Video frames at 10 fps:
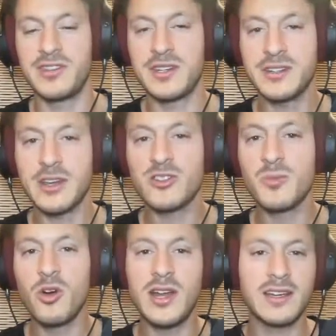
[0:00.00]
And it sounds
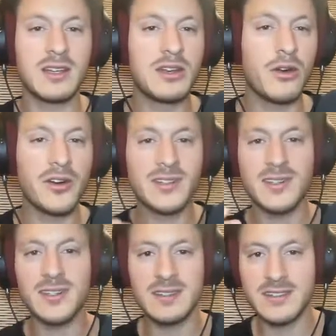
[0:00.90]
more like a
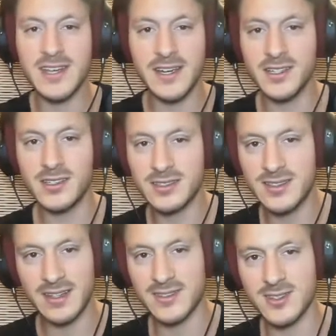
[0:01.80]
noisy tail
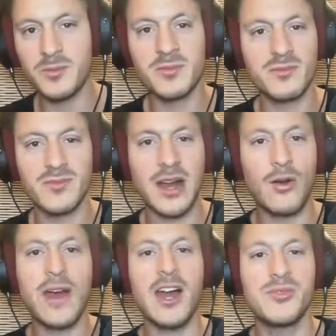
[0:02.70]
that somehow
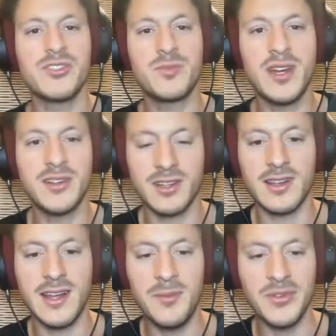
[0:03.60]
happens behind the clap.